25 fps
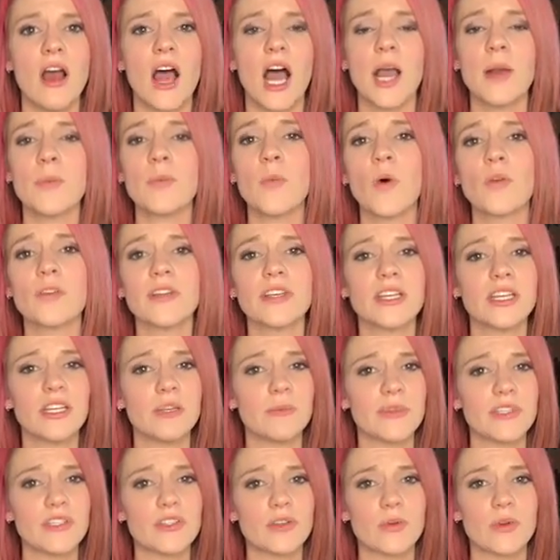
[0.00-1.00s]
I'm only
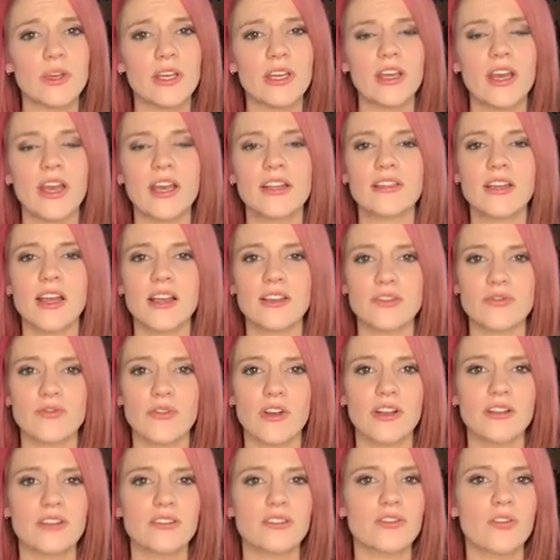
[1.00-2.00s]
gonna be doing a test
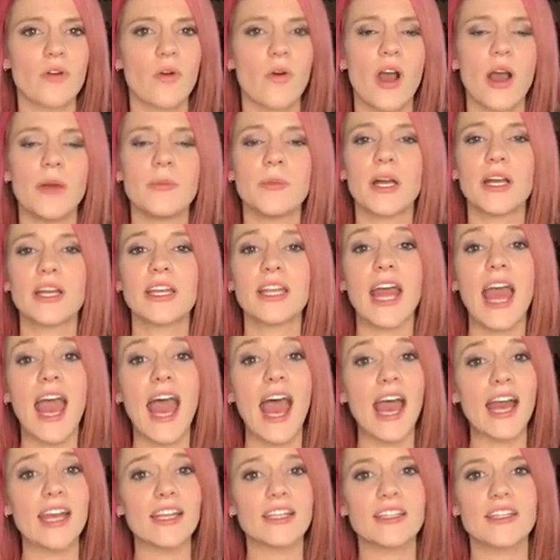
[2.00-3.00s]
run, so I'm not gonna
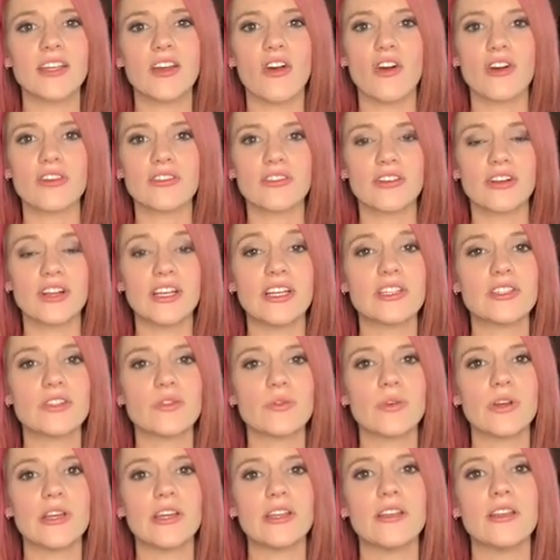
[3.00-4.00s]
add any hardener
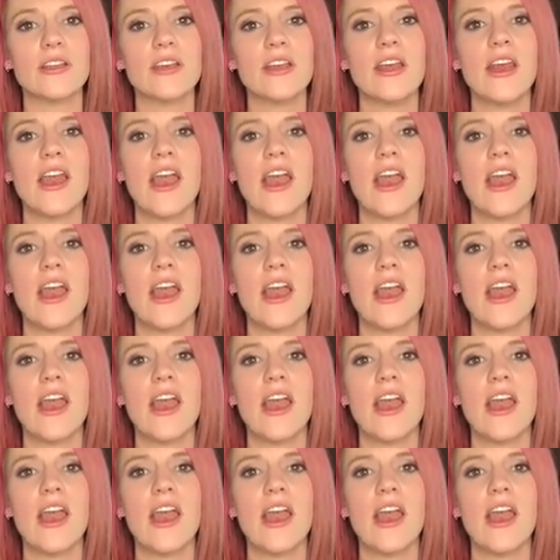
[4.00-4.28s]
into it.